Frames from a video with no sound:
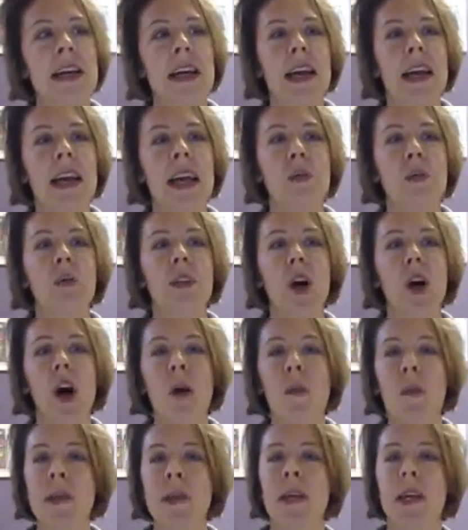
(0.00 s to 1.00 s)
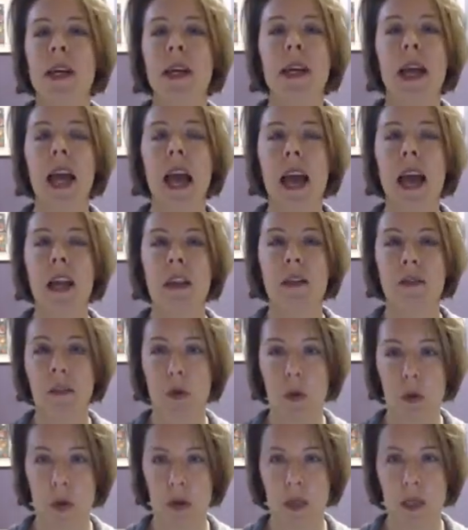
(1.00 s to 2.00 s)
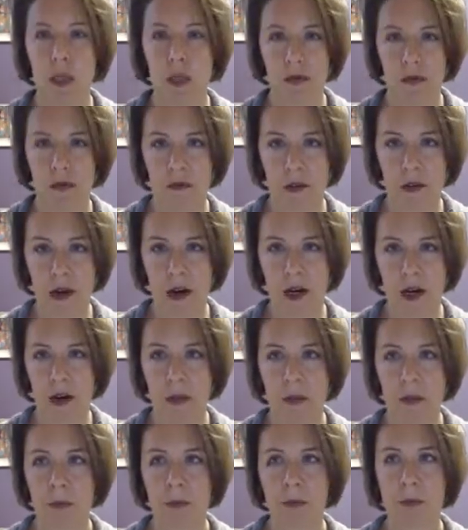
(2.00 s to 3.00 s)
it was almost like adding fuel to the fire.